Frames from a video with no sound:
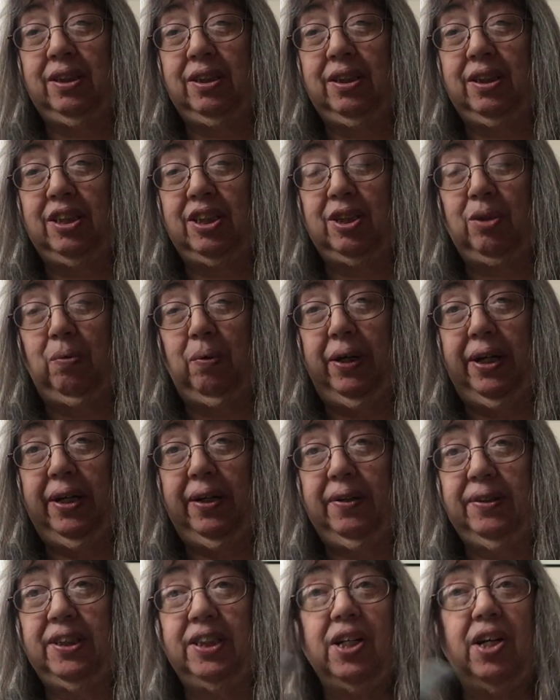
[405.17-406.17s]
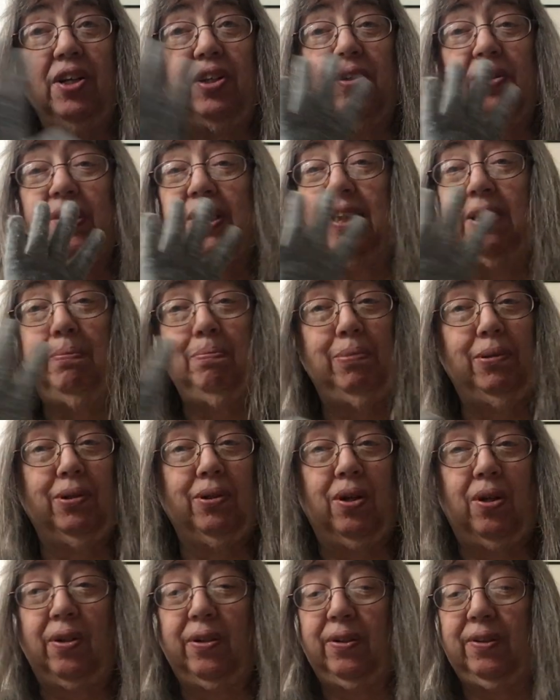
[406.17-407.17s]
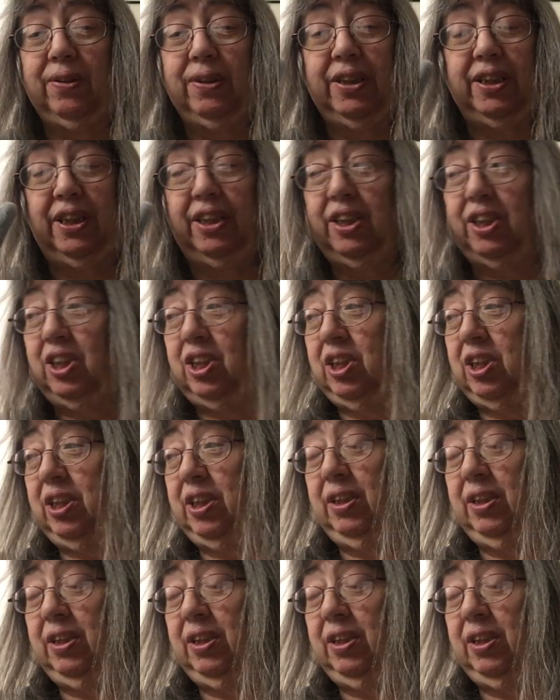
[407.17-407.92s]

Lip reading: squares, they're simple garter stitch.